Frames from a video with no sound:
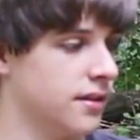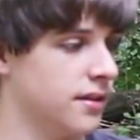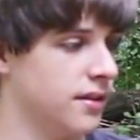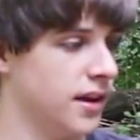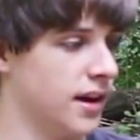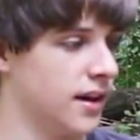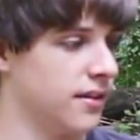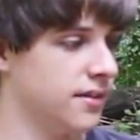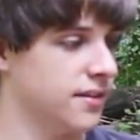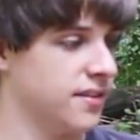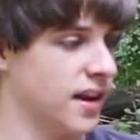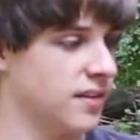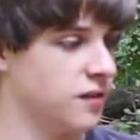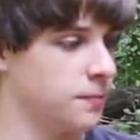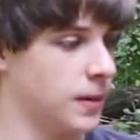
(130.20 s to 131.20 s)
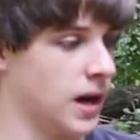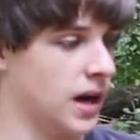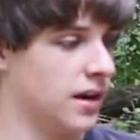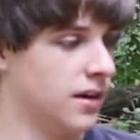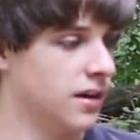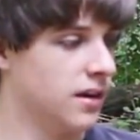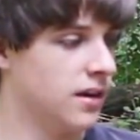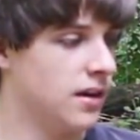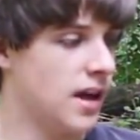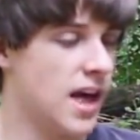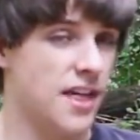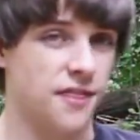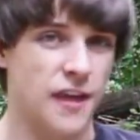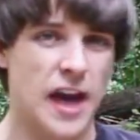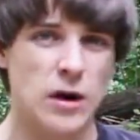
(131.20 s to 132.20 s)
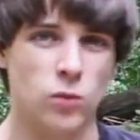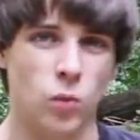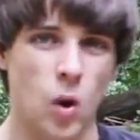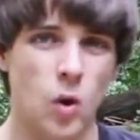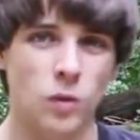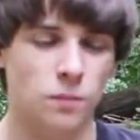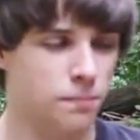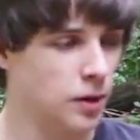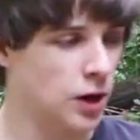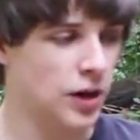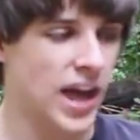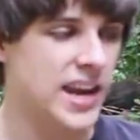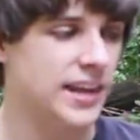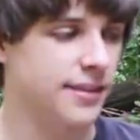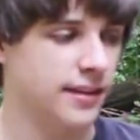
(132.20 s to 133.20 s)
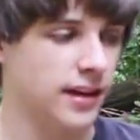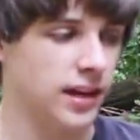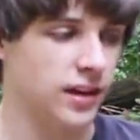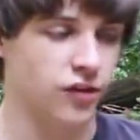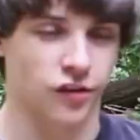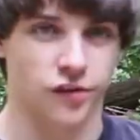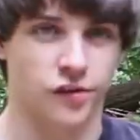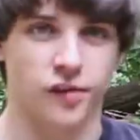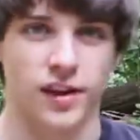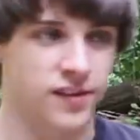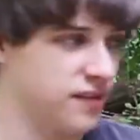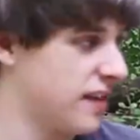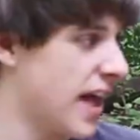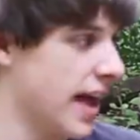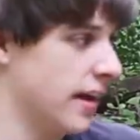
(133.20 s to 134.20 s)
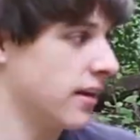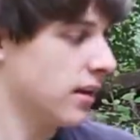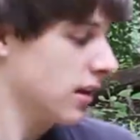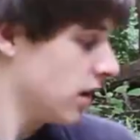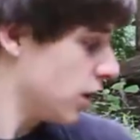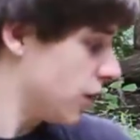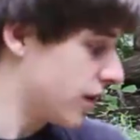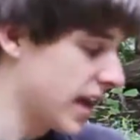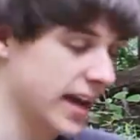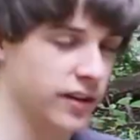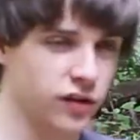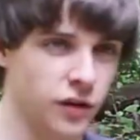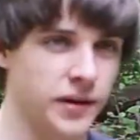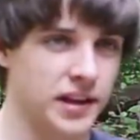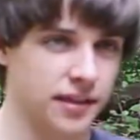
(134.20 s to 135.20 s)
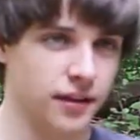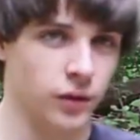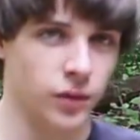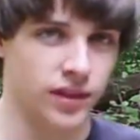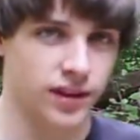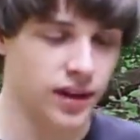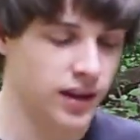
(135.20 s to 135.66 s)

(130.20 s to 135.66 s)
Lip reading: There, the dead spot. And that won't burn anything. It's dead. You can't do anything with